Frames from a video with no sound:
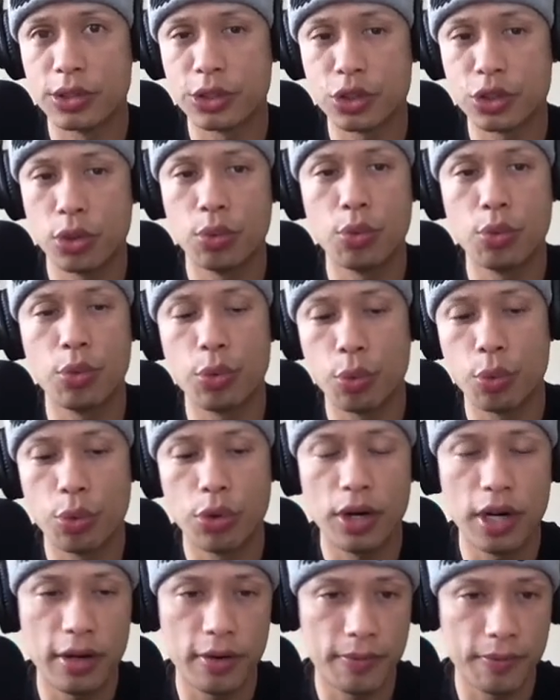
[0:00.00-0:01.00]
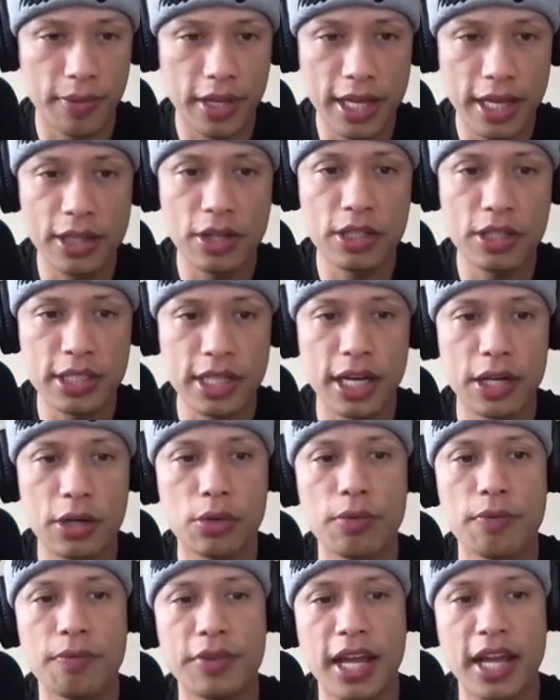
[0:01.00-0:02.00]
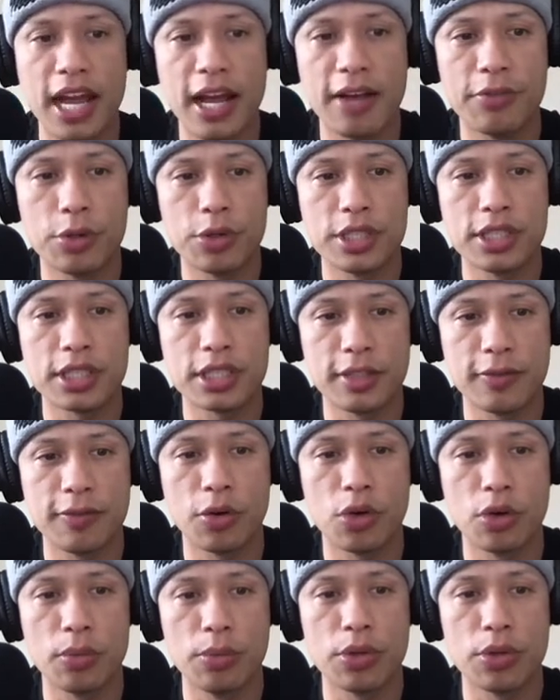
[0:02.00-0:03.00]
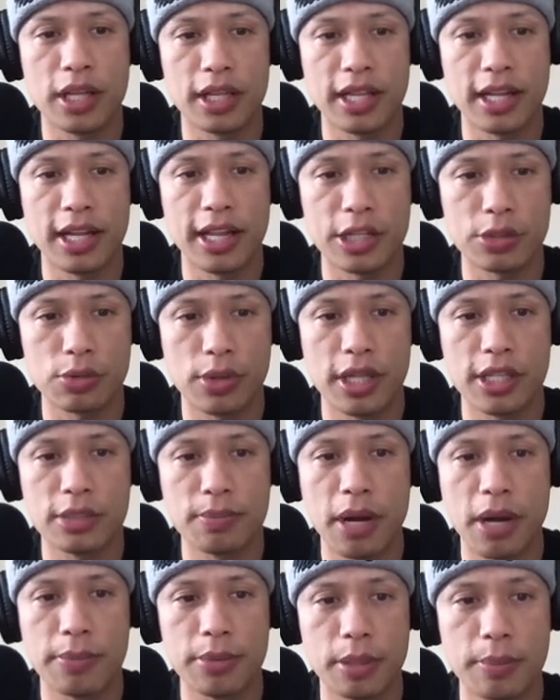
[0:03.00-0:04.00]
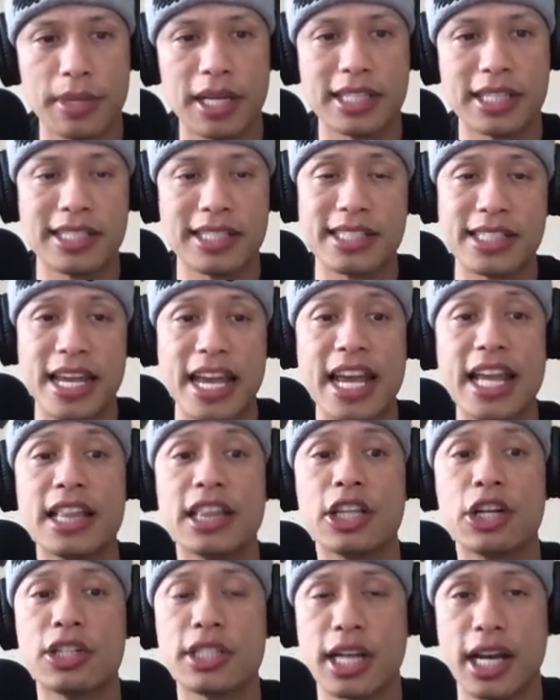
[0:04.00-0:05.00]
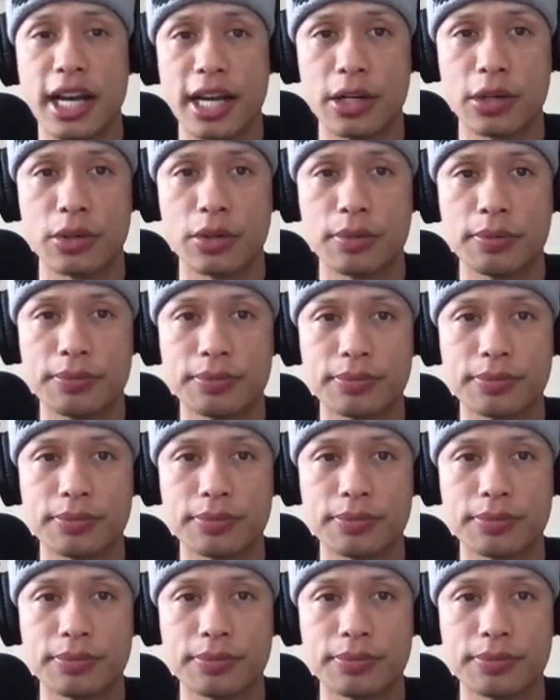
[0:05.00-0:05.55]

So we're in their title, they have three sixty photo booth Atlanta. That's why this popped up, because it's in their title.